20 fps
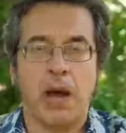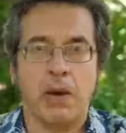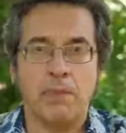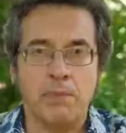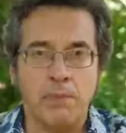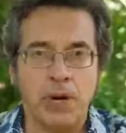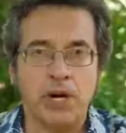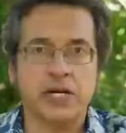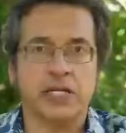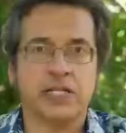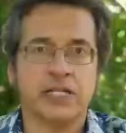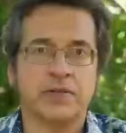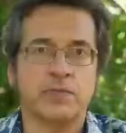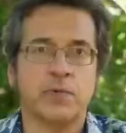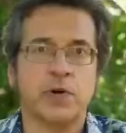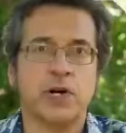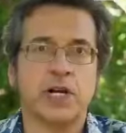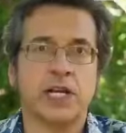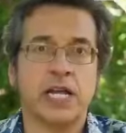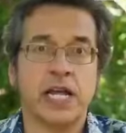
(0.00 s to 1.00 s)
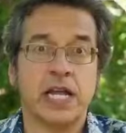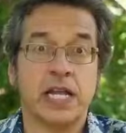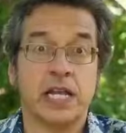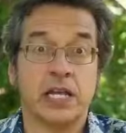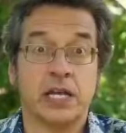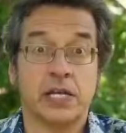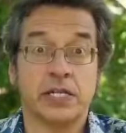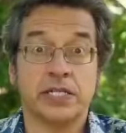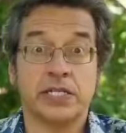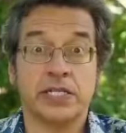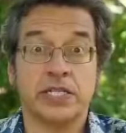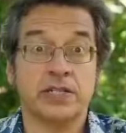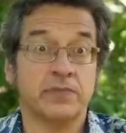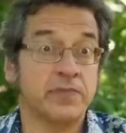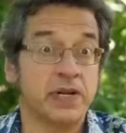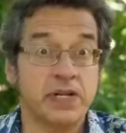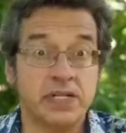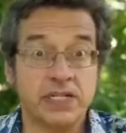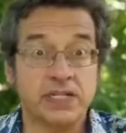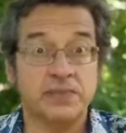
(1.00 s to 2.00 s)
amongst the working classes,
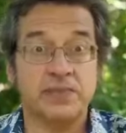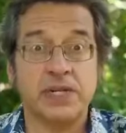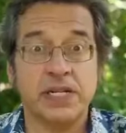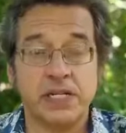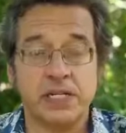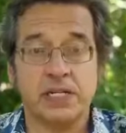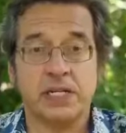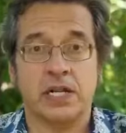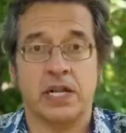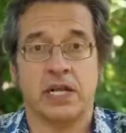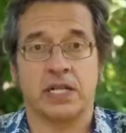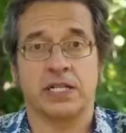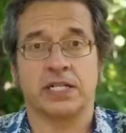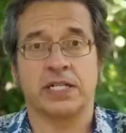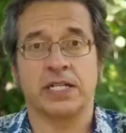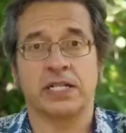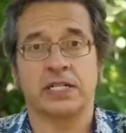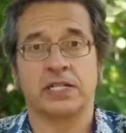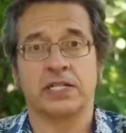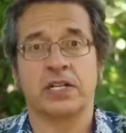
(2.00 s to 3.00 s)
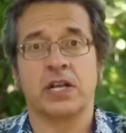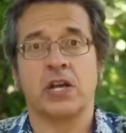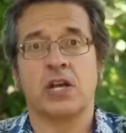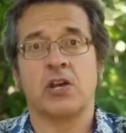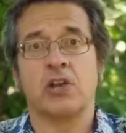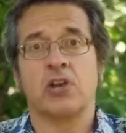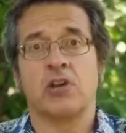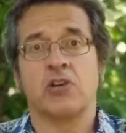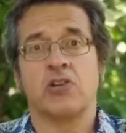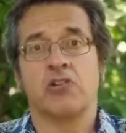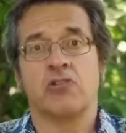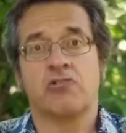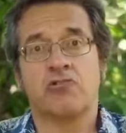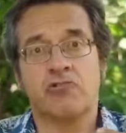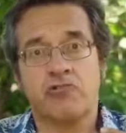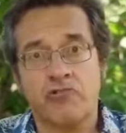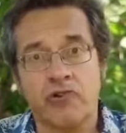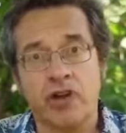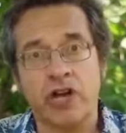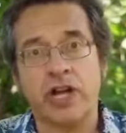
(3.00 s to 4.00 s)
amongst the middle classes,
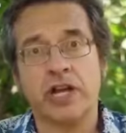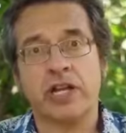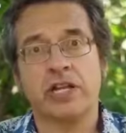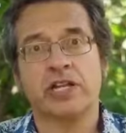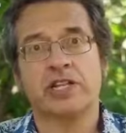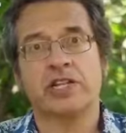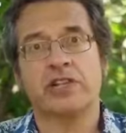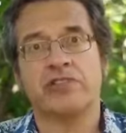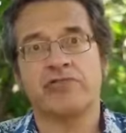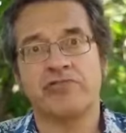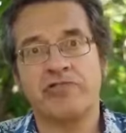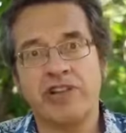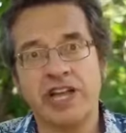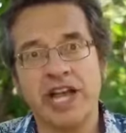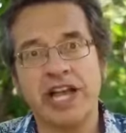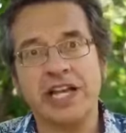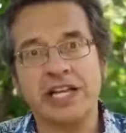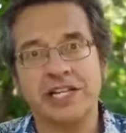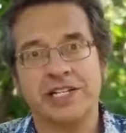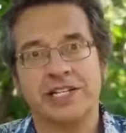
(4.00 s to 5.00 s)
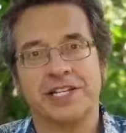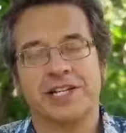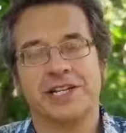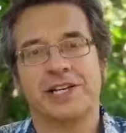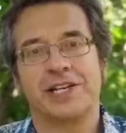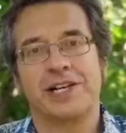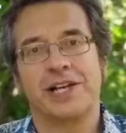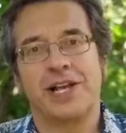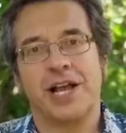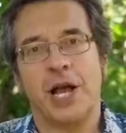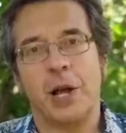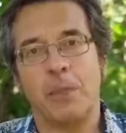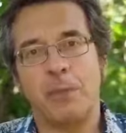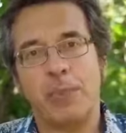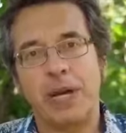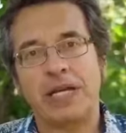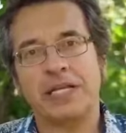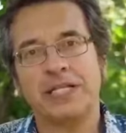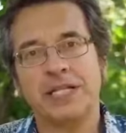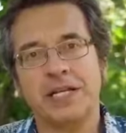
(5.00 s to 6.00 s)
trying to create a
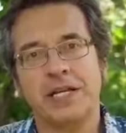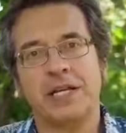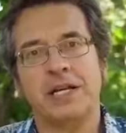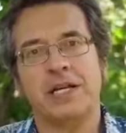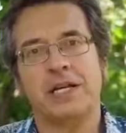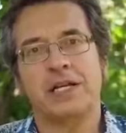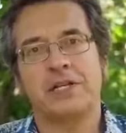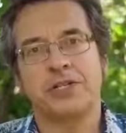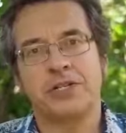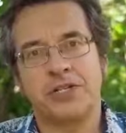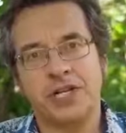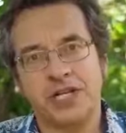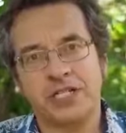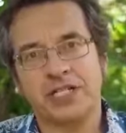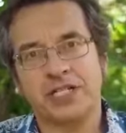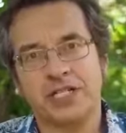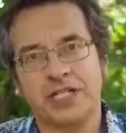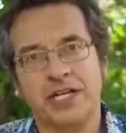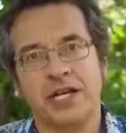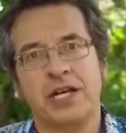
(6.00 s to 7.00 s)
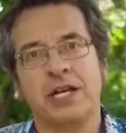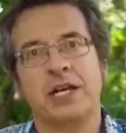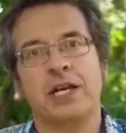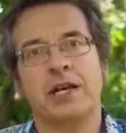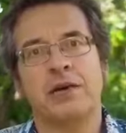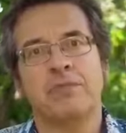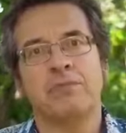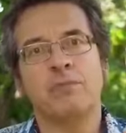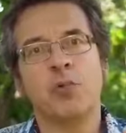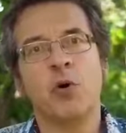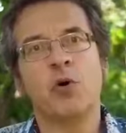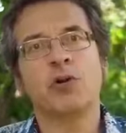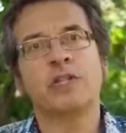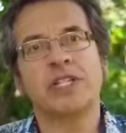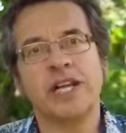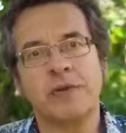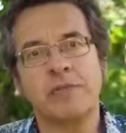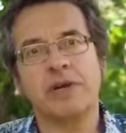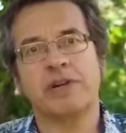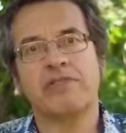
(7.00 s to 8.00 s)
better, juster, more
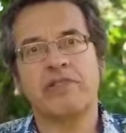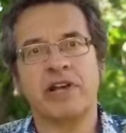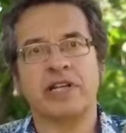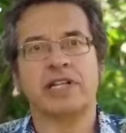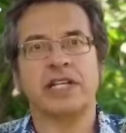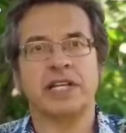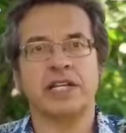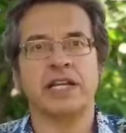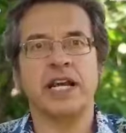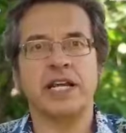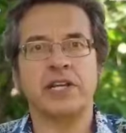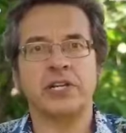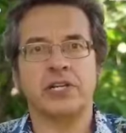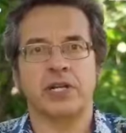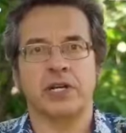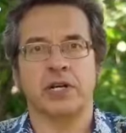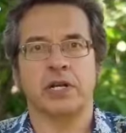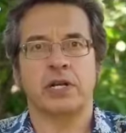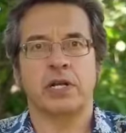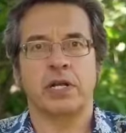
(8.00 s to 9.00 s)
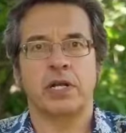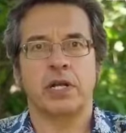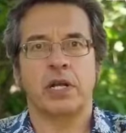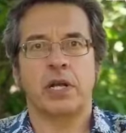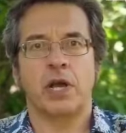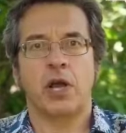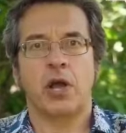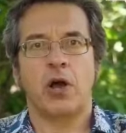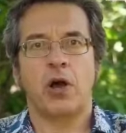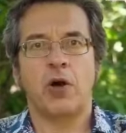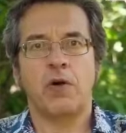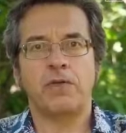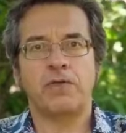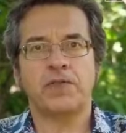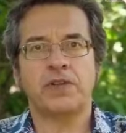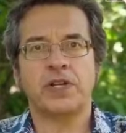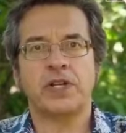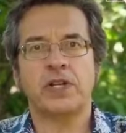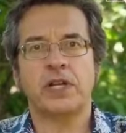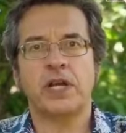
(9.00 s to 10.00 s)
democratic nation,
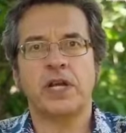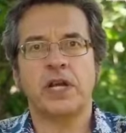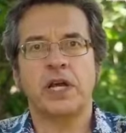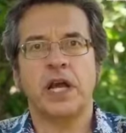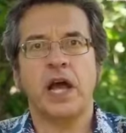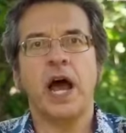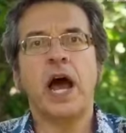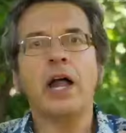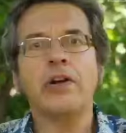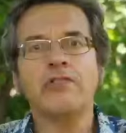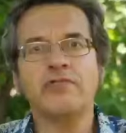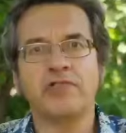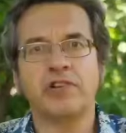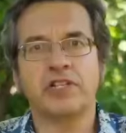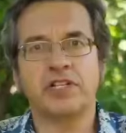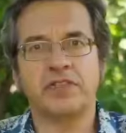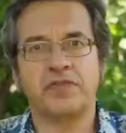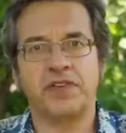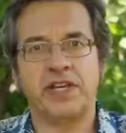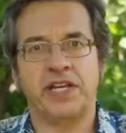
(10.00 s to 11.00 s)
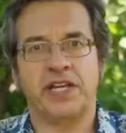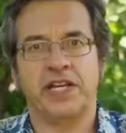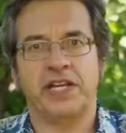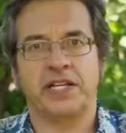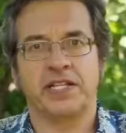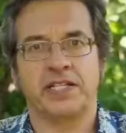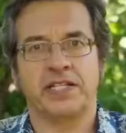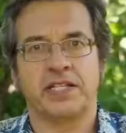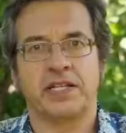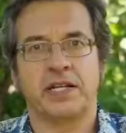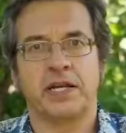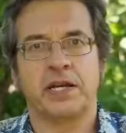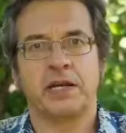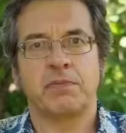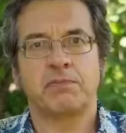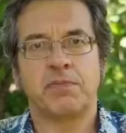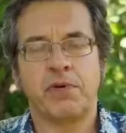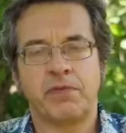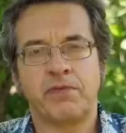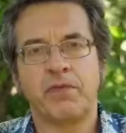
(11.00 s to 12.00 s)
often hundreds of years
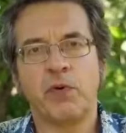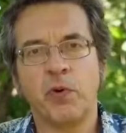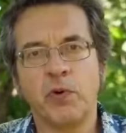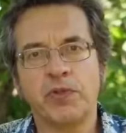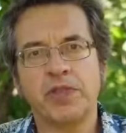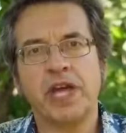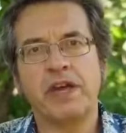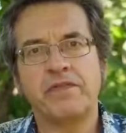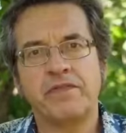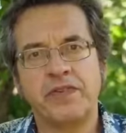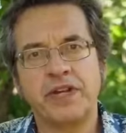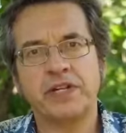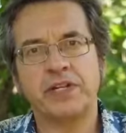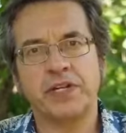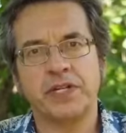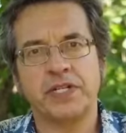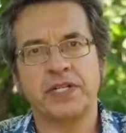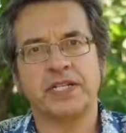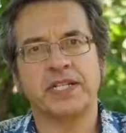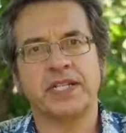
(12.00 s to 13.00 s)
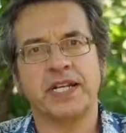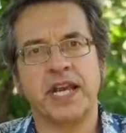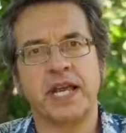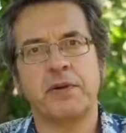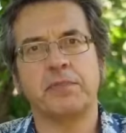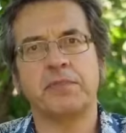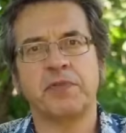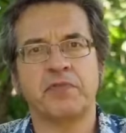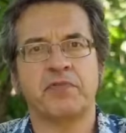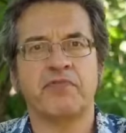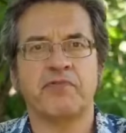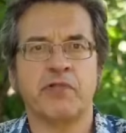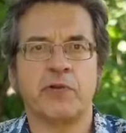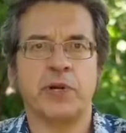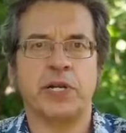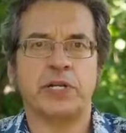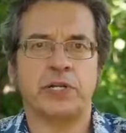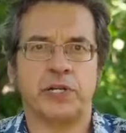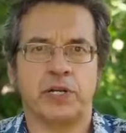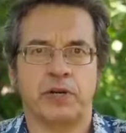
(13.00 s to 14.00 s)
before their visions came to
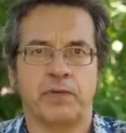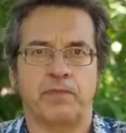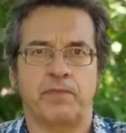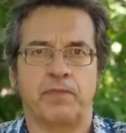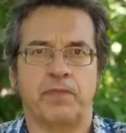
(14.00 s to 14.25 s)
fruition.